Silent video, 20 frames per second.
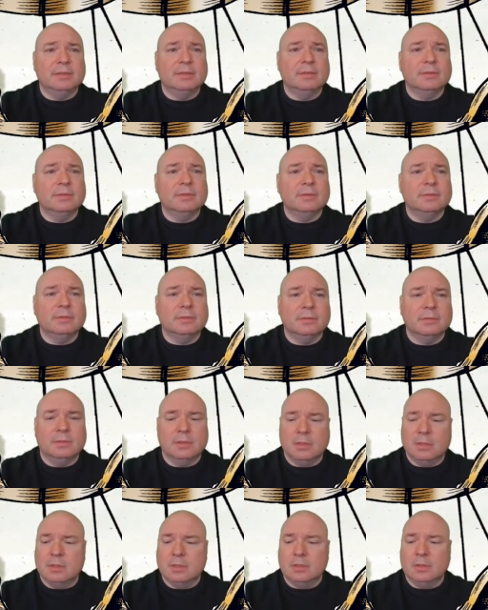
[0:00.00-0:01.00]

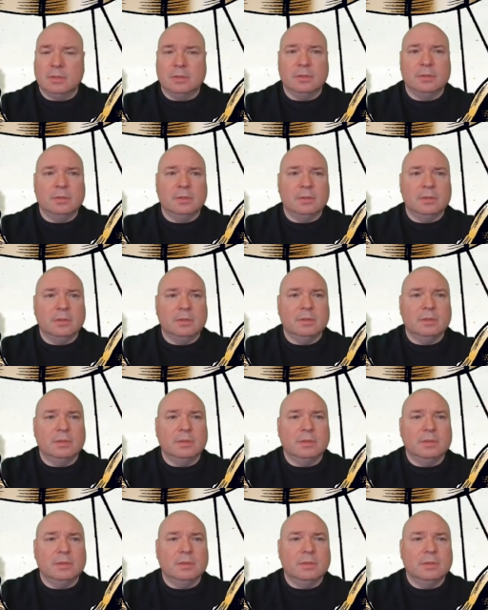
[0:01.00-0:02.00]

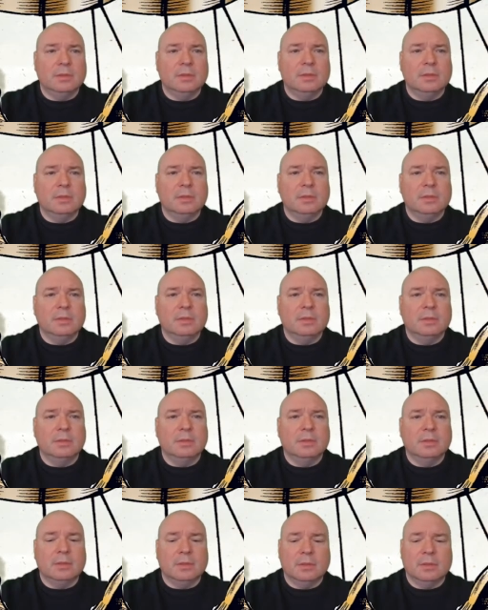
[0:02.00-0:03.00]

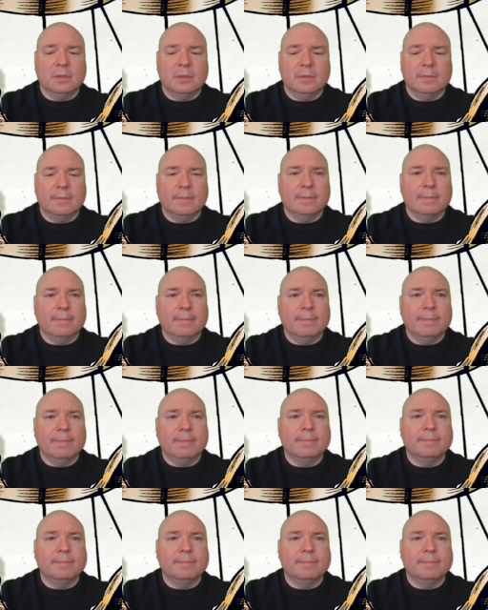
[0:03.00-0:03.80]
(silence)